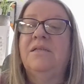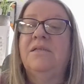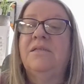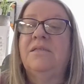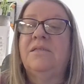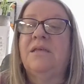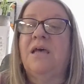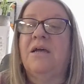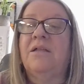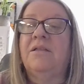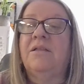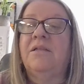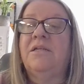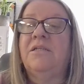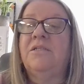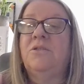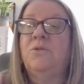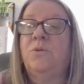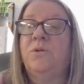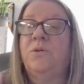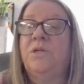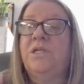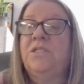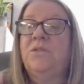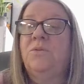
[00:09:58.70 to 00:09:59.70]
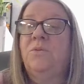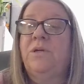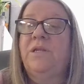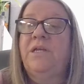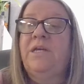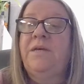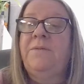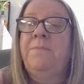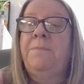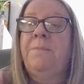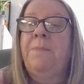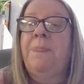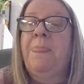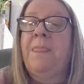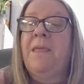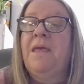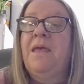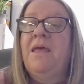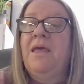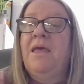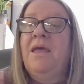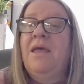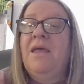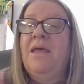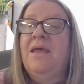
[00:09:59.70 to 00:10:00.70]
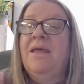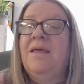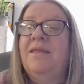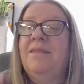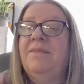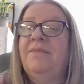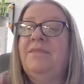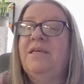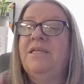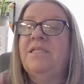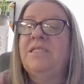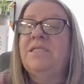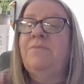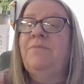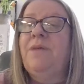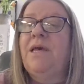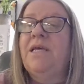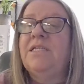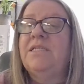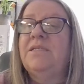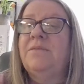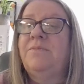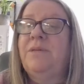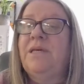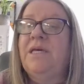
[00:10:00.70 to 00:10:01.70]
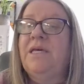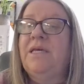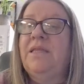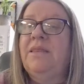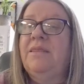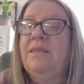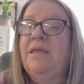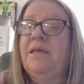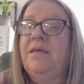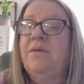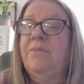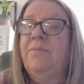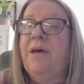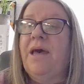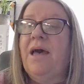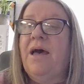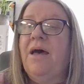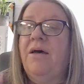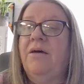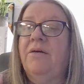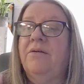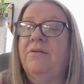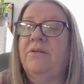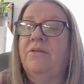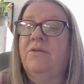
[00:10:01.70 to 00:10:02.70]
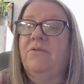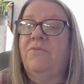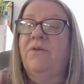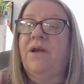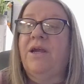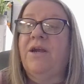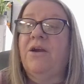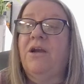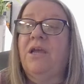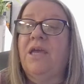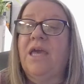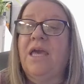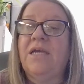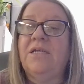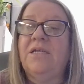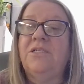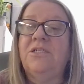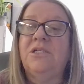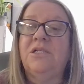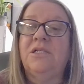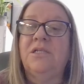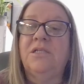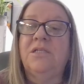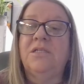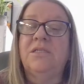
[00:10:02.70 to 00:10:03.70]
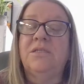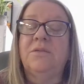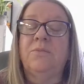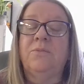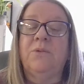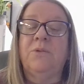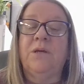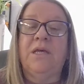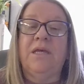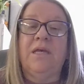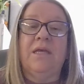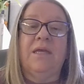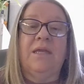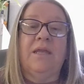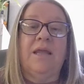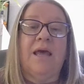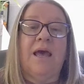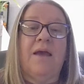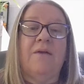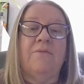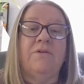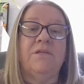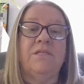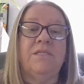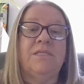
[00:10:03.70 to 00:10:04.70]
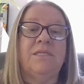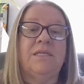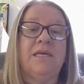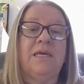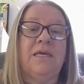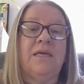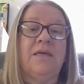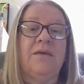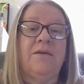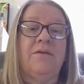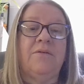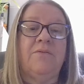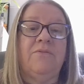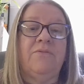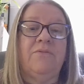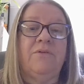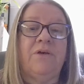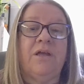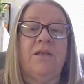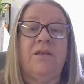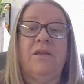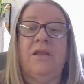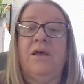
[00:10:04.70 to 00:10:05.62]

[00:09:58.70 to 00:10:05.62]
Suckland 2020. This makes me think about the rare occasions when I receive a